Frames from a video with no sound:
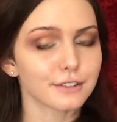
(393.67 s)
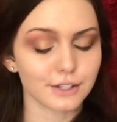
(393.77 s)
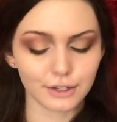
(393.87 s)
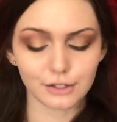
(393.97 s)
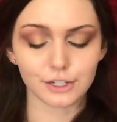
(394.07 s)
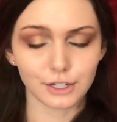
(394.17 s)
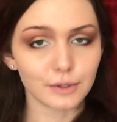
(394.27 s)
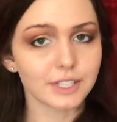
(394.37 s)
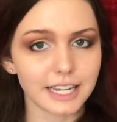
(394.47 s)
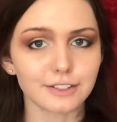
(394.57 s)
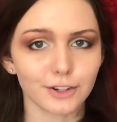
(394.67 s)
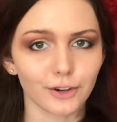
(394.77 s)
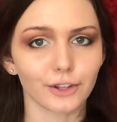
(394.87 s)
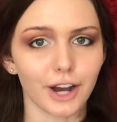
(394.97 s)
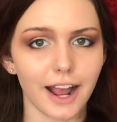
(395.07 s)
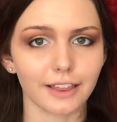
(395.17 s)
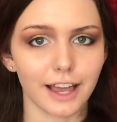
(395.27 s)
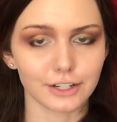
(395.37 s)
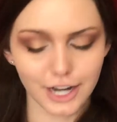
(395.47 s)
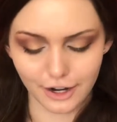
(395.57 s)
so you should use heat to curl your
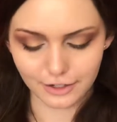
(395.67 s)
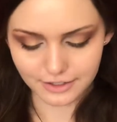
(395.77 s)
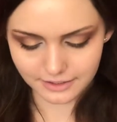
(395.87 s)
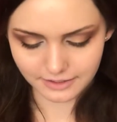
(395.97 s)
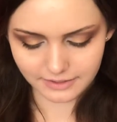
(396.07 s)
eyelash hairs.